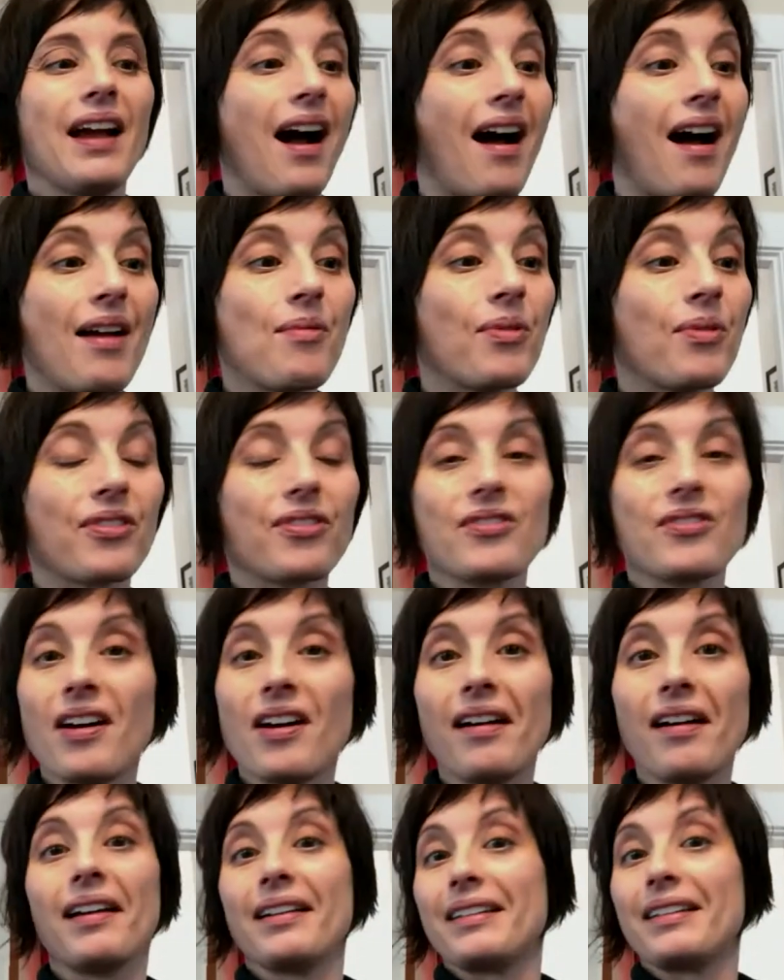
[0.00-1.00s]
I was
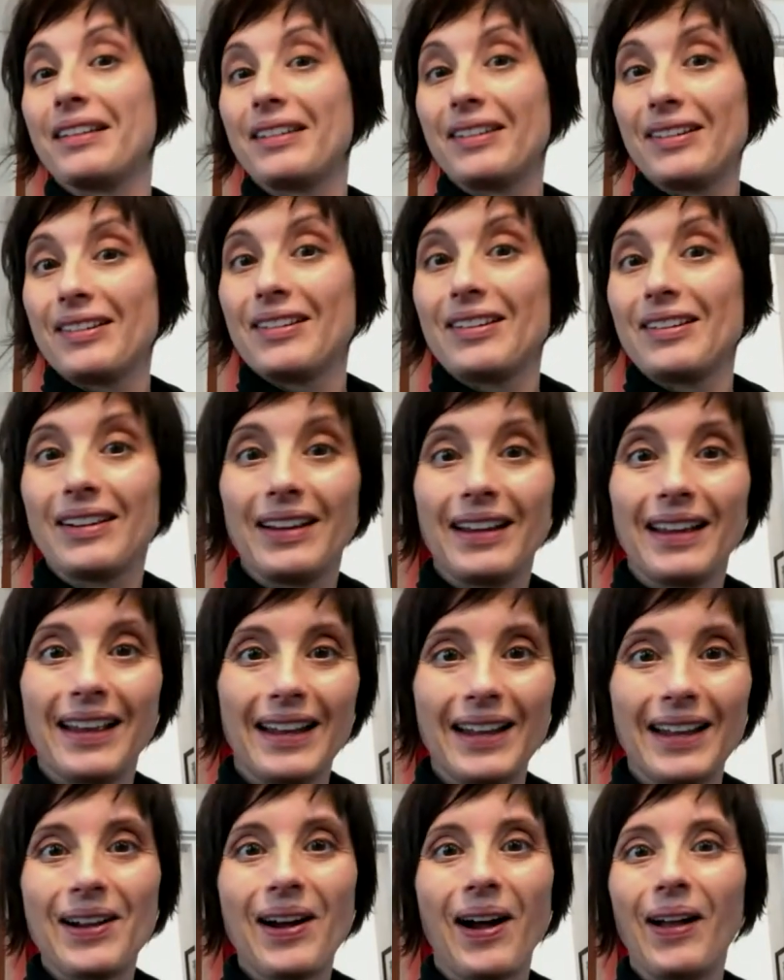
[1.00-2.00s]
not
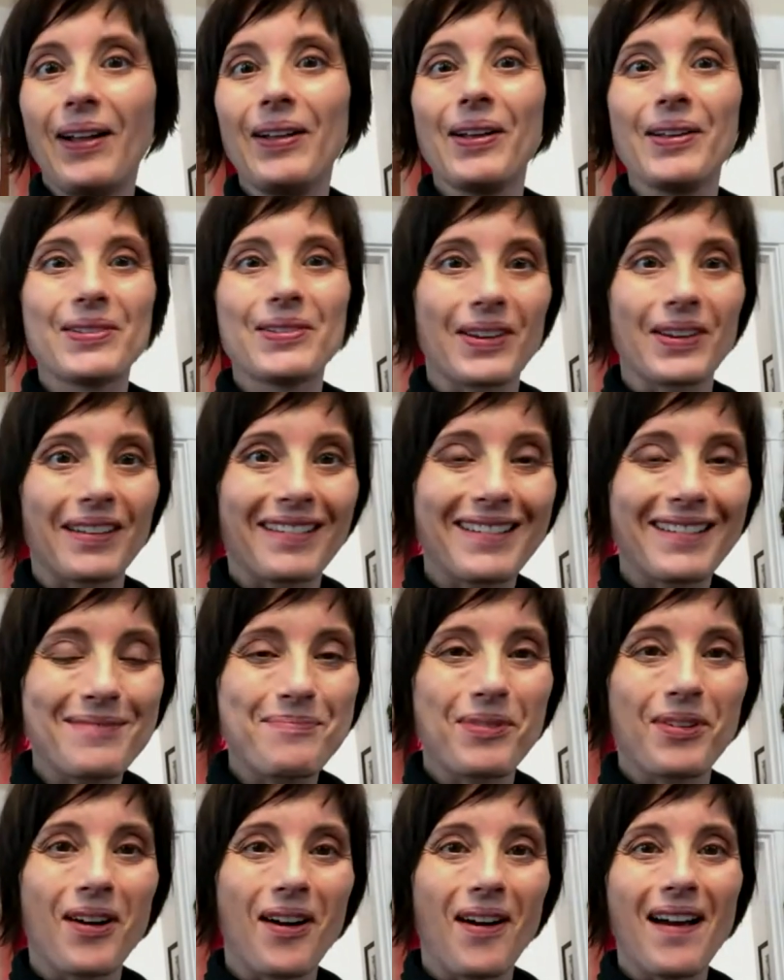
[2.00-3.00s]
an ecologist
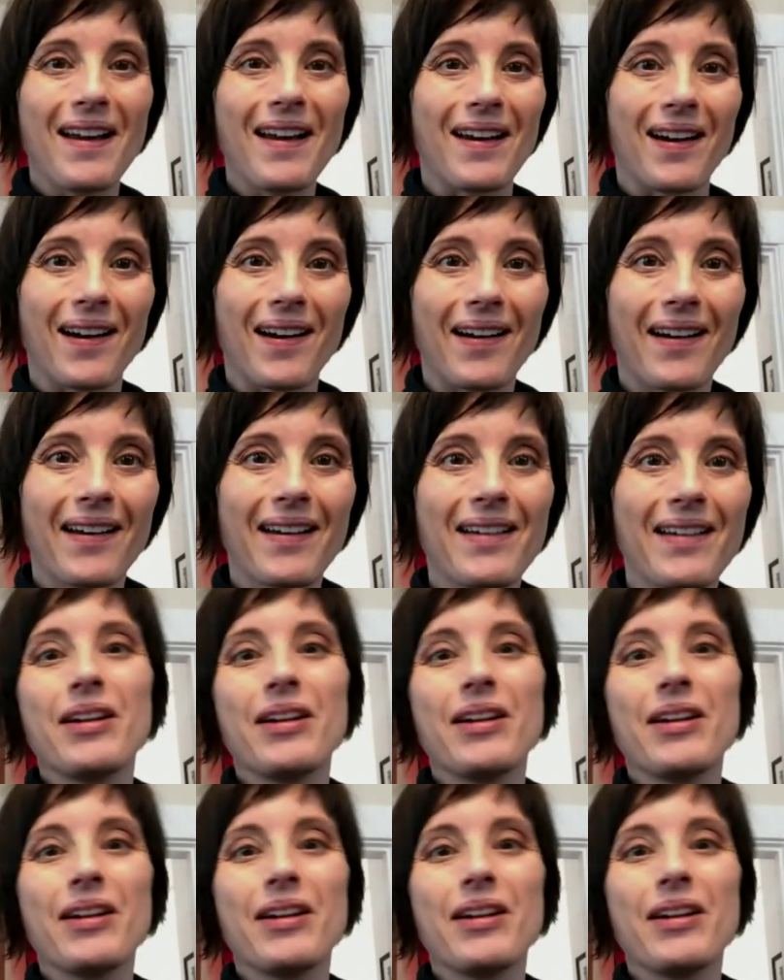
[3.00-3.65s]
prior.